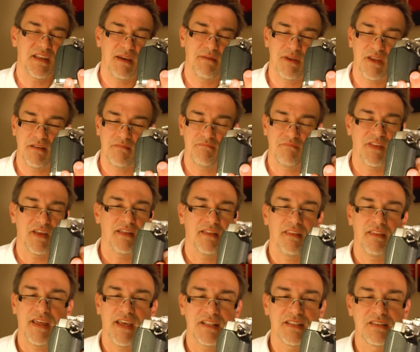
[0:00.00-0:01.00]
I mean,
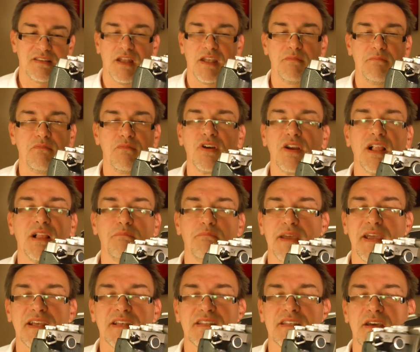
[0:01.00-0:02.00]
that's not a real
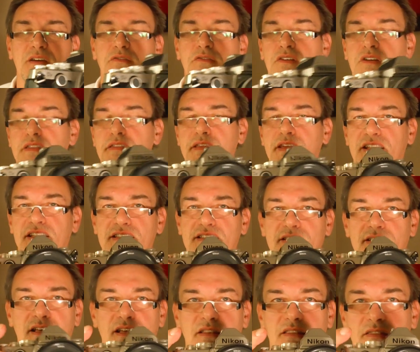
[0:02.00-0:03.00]
big difference,
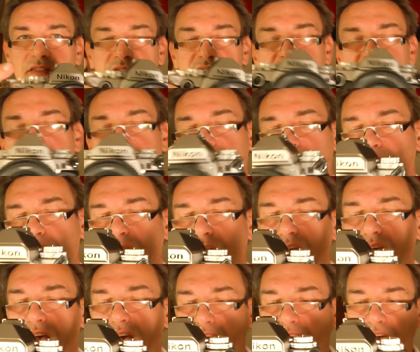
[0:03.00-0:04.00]
and
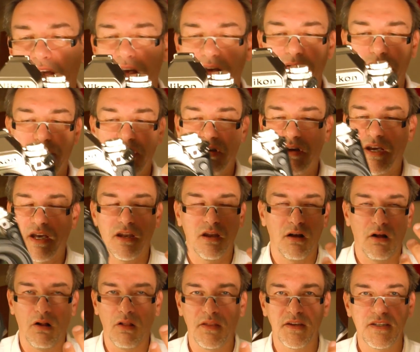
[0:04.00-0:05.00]
you can
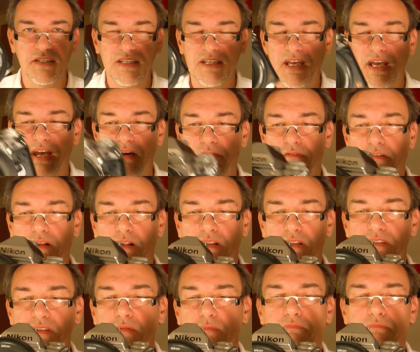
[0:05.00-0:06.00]
hold the DF
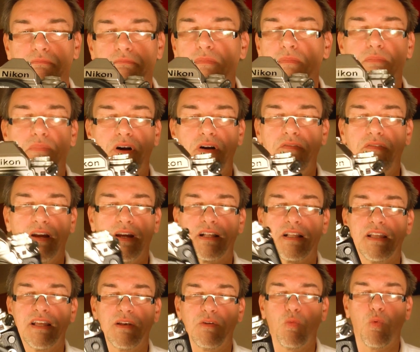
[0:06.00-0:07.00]
also
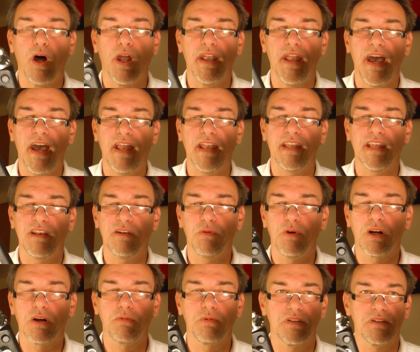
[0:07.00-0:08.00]
perfectly in one hand and
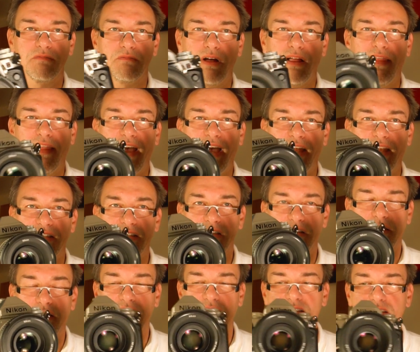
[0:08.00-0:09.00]
work with one hand, so
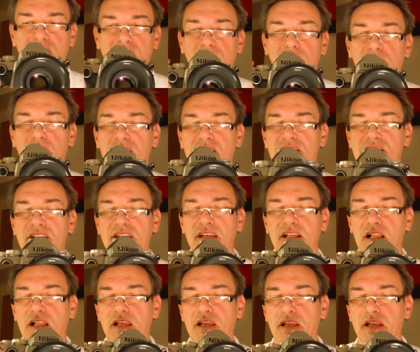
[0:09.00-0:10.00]
that's not a big
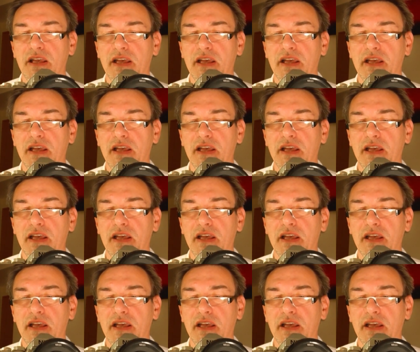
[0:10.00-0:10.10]
deal